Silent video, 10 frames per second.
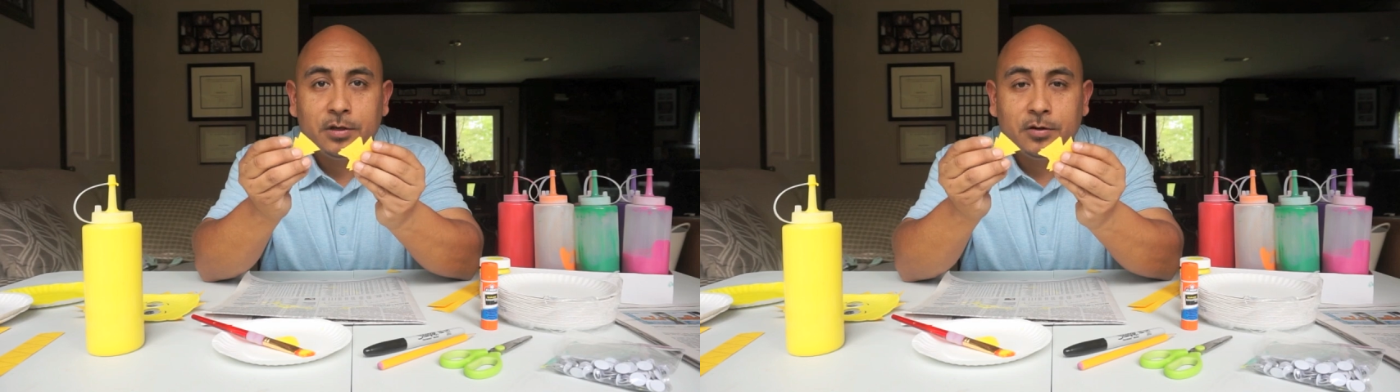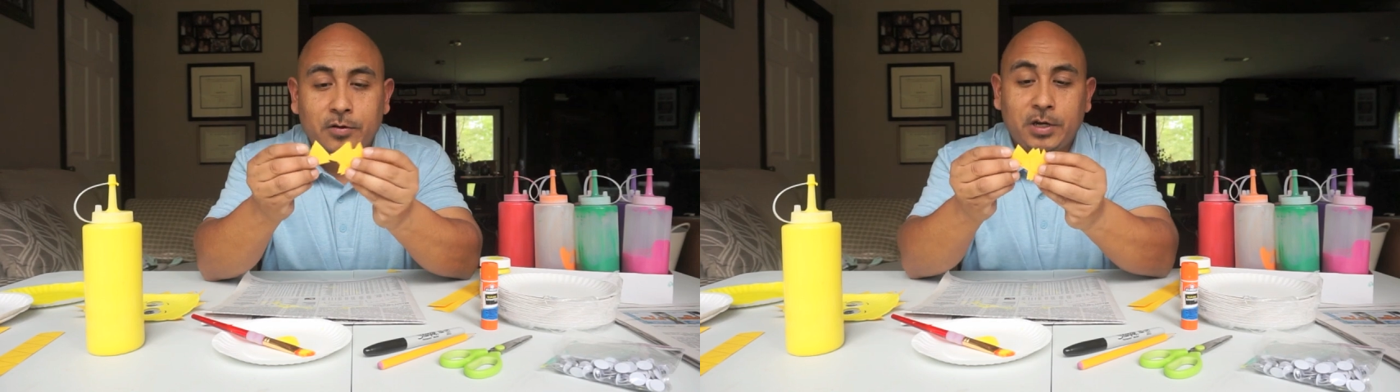
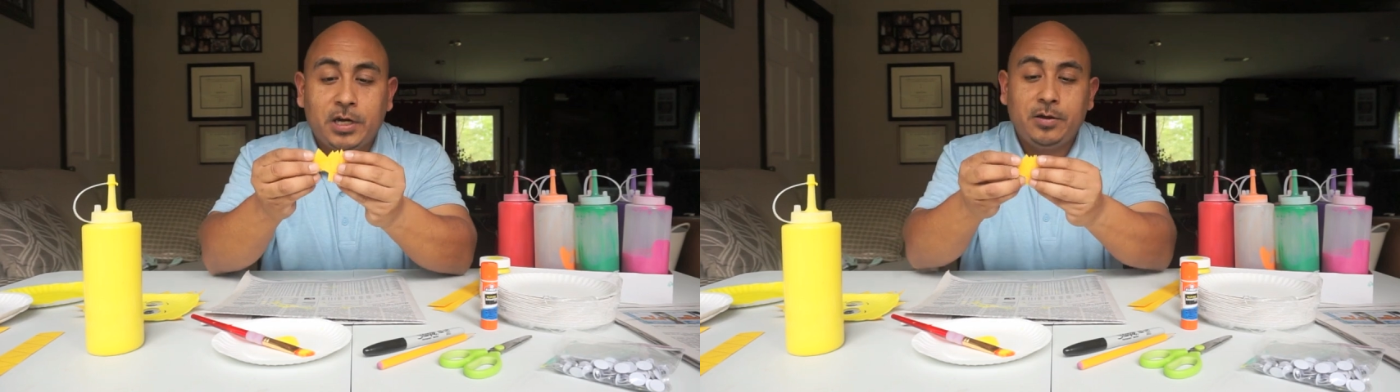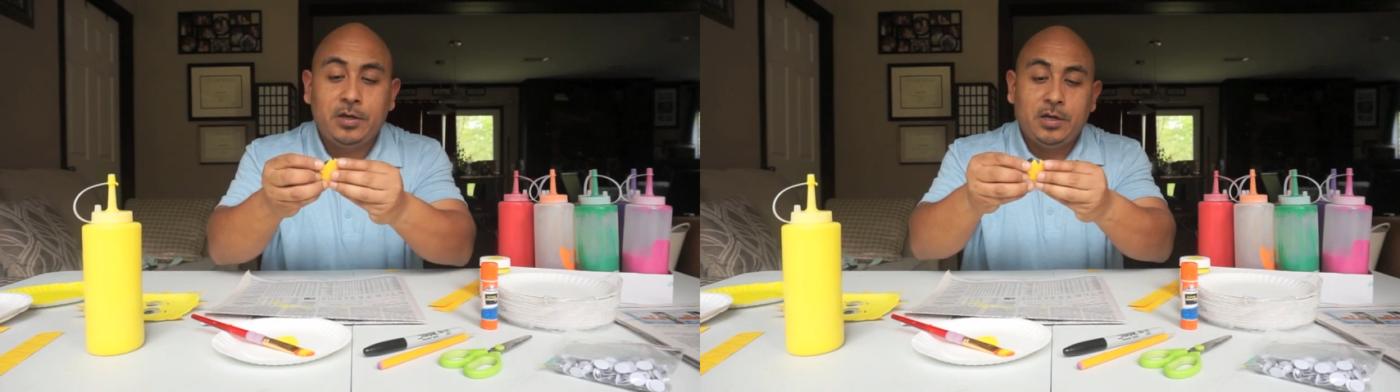
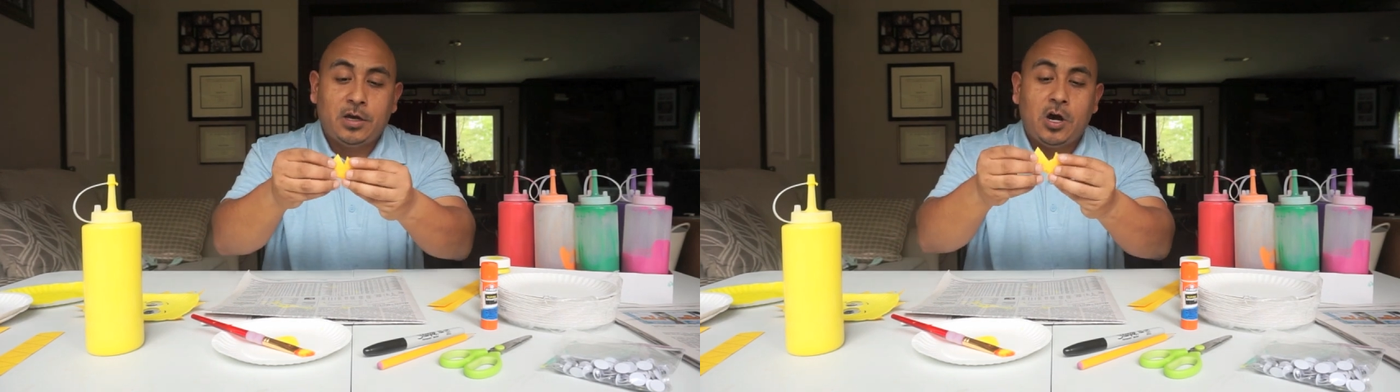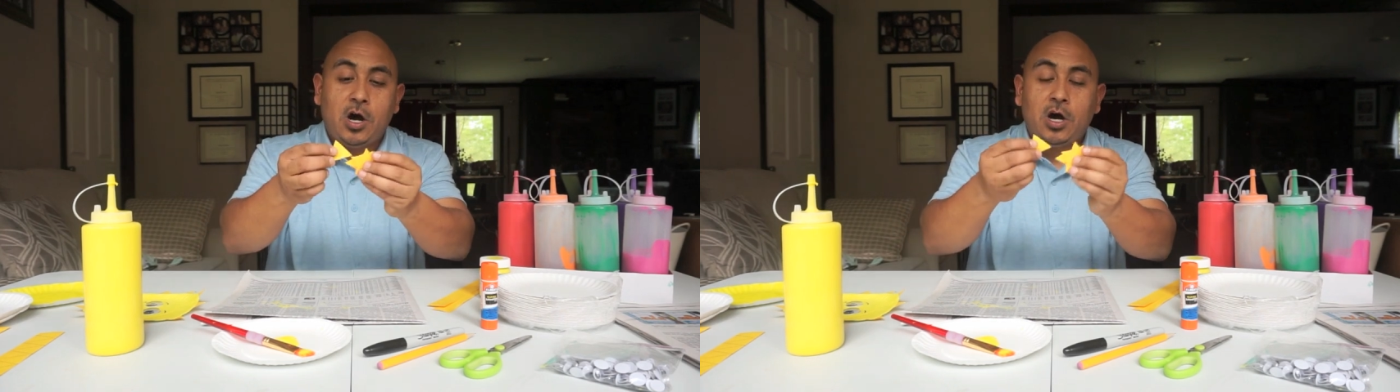Okay?
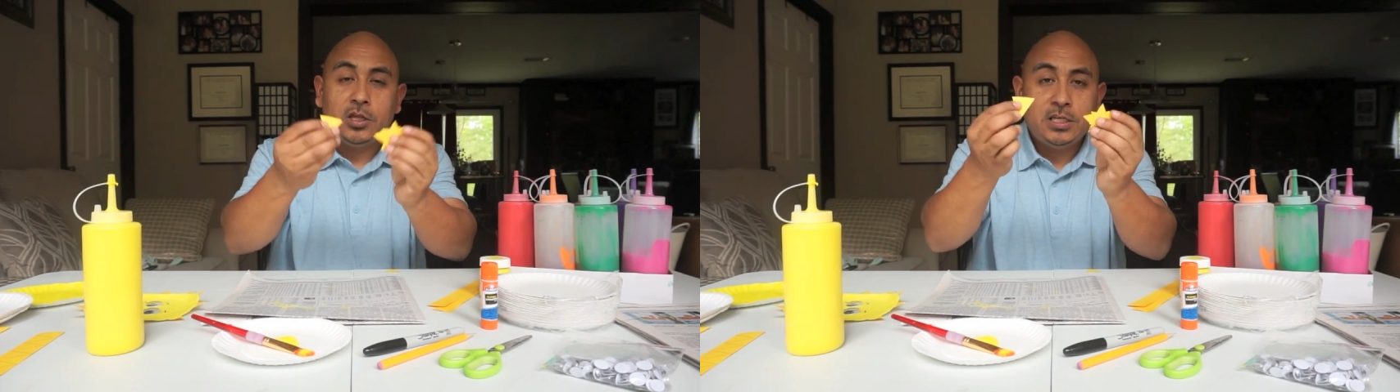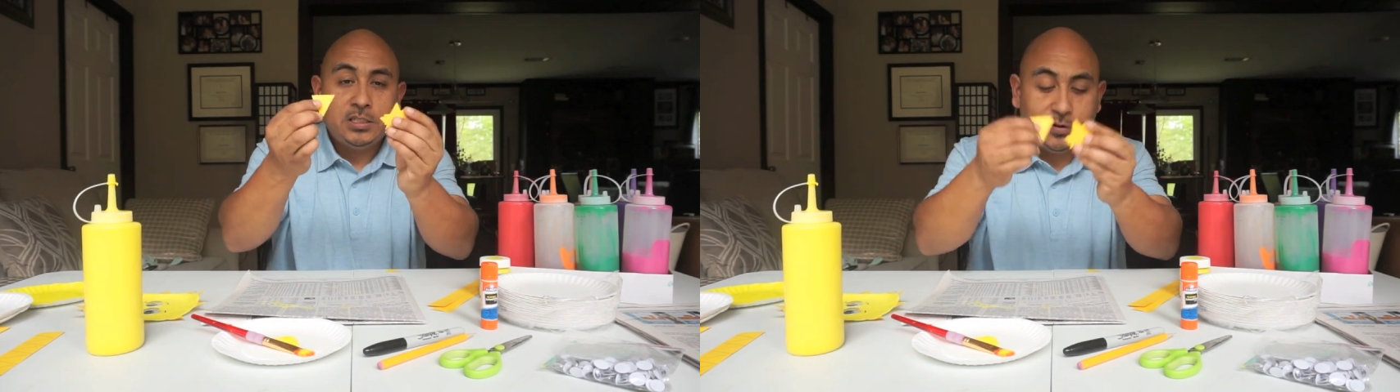All
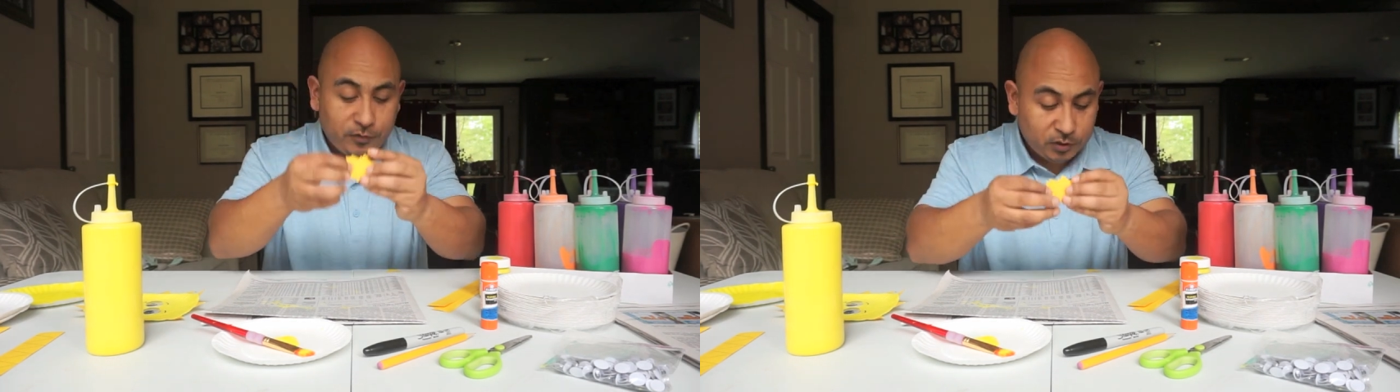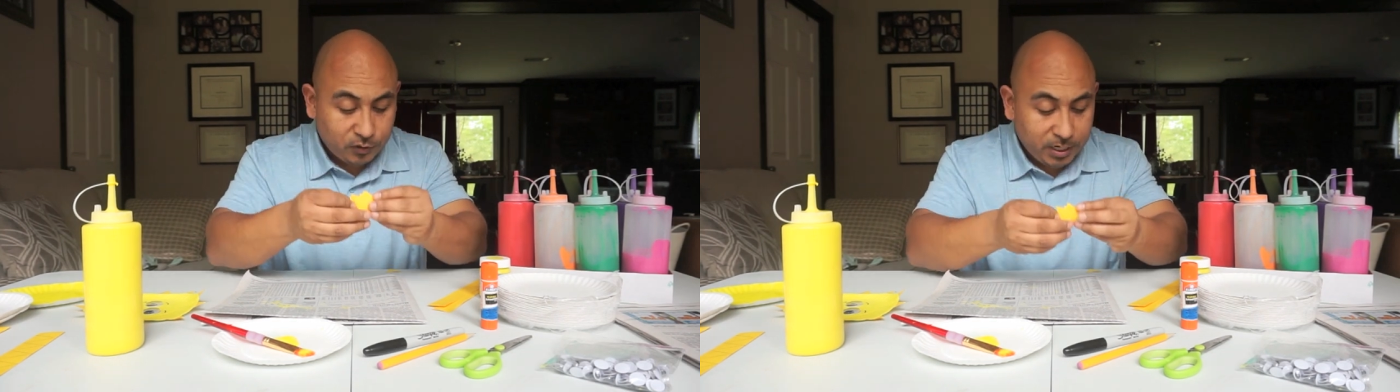these
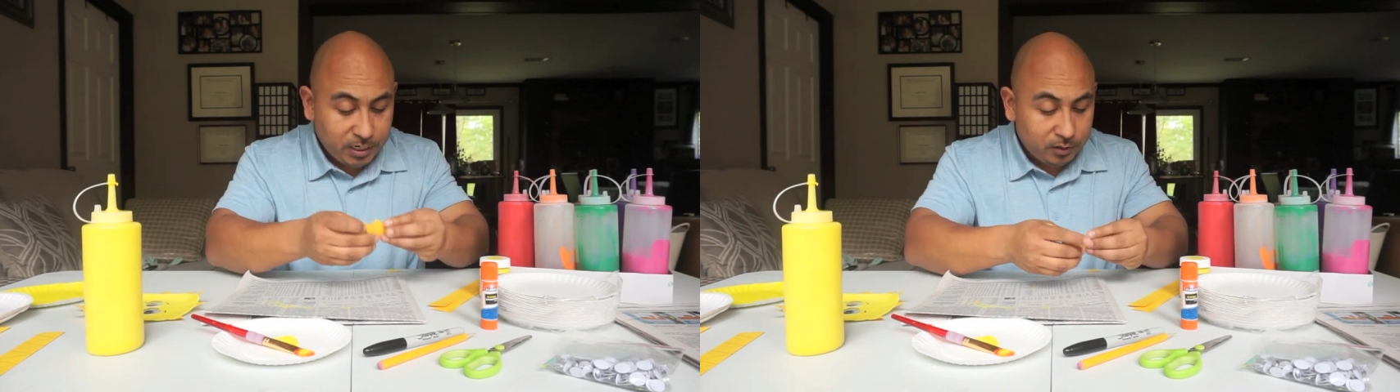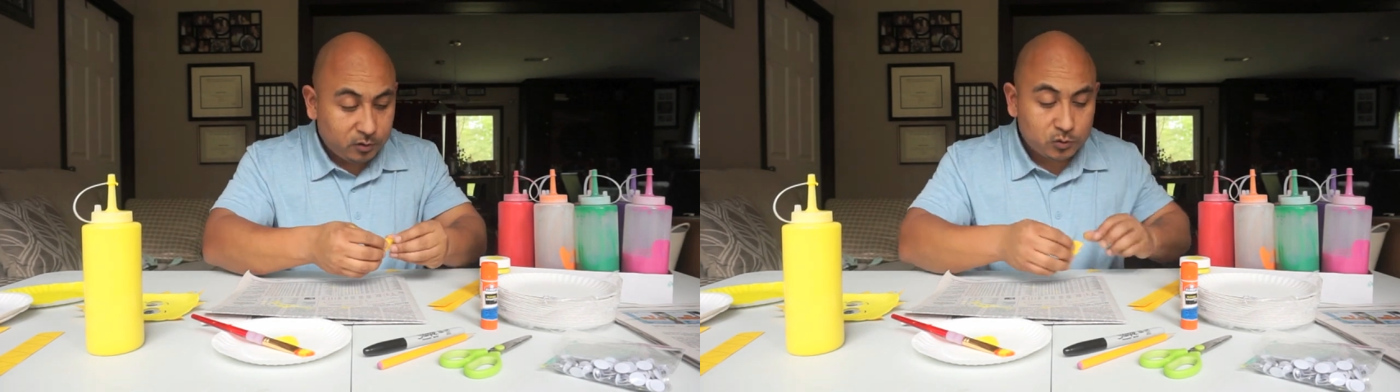different
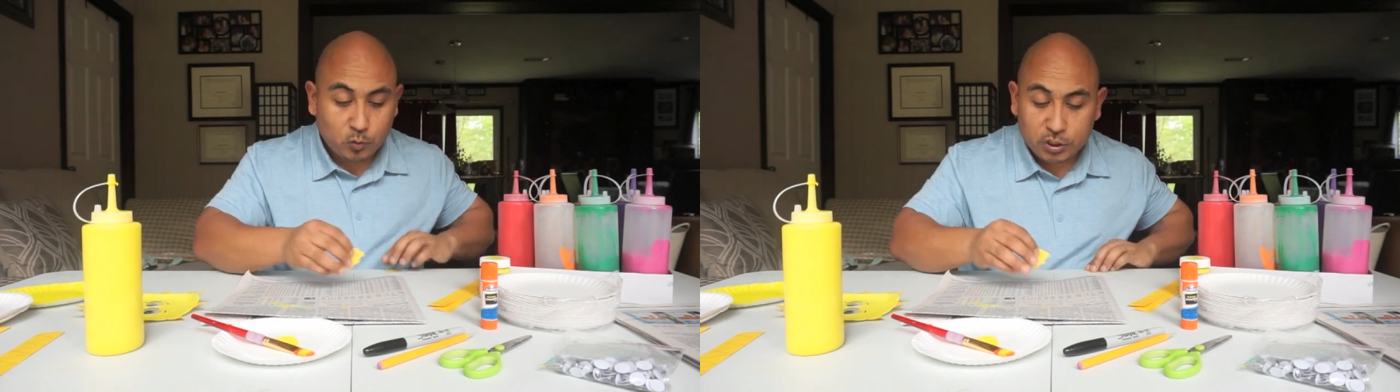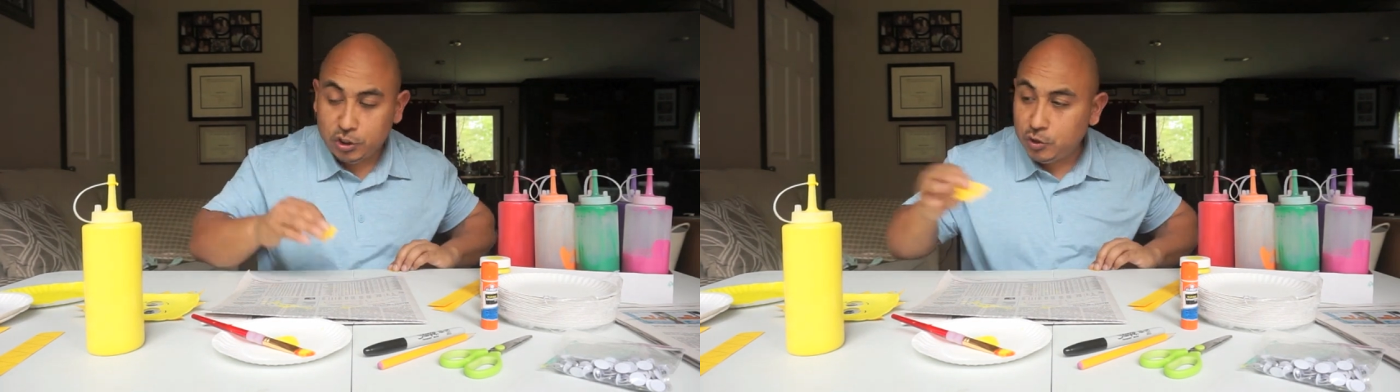triangles,
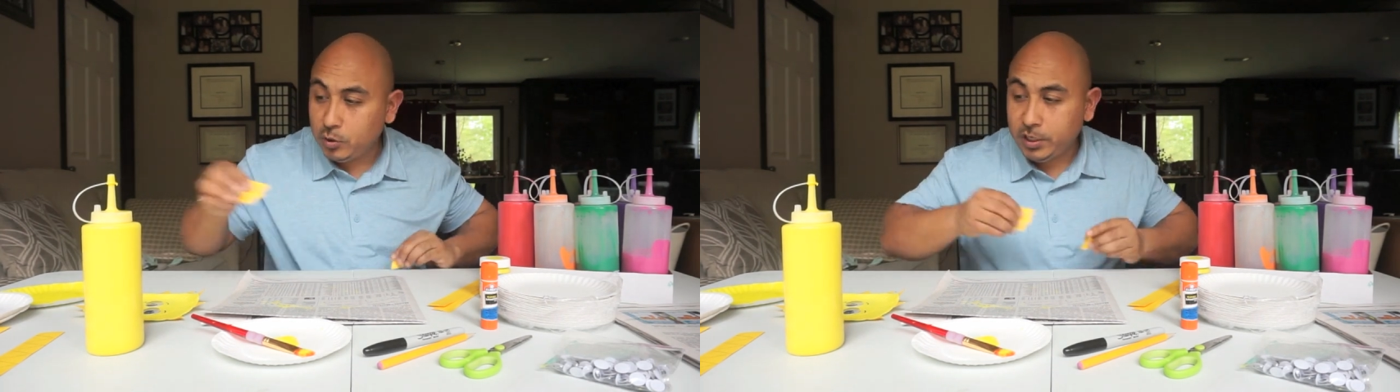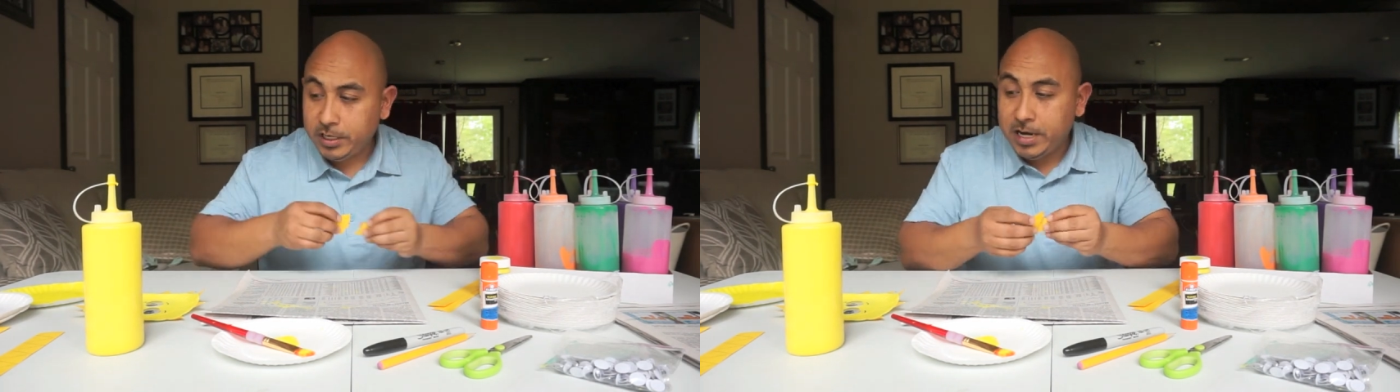once you
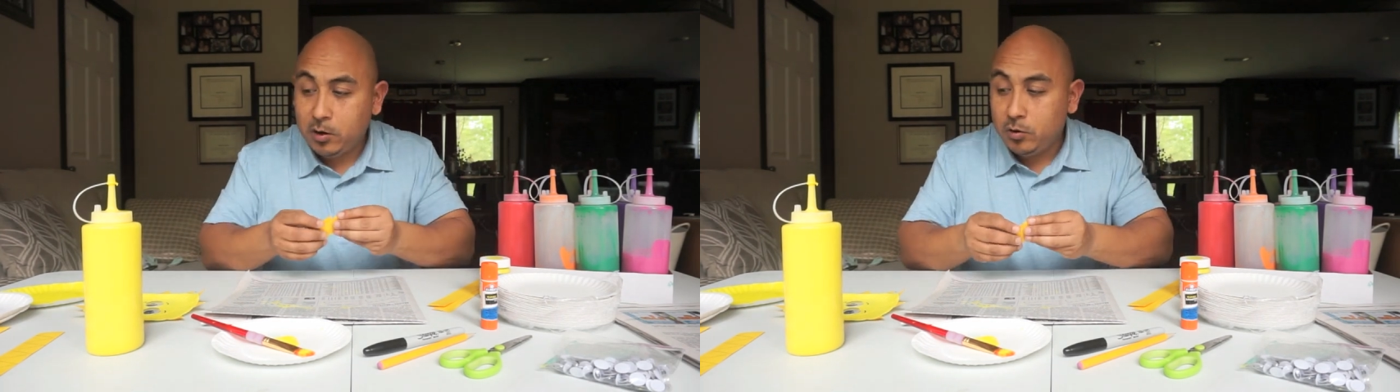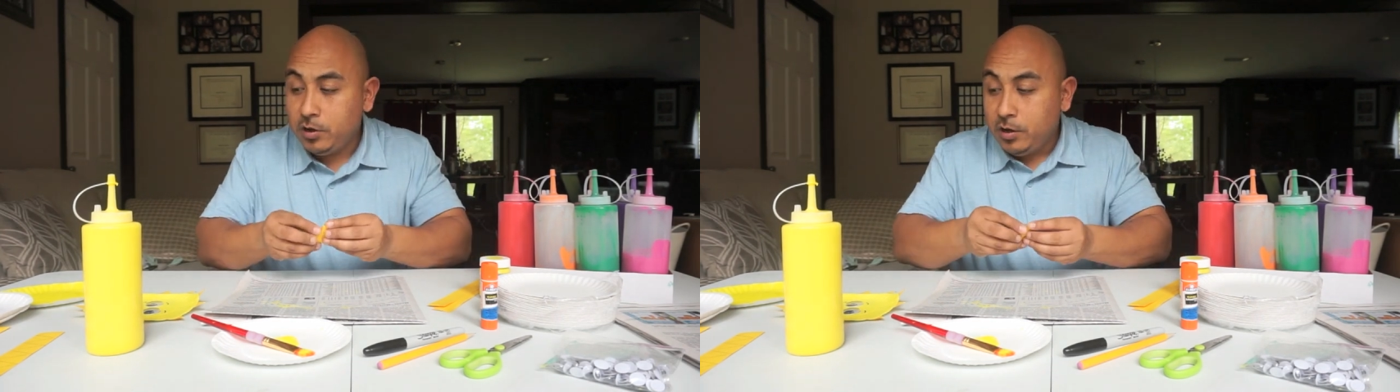cut out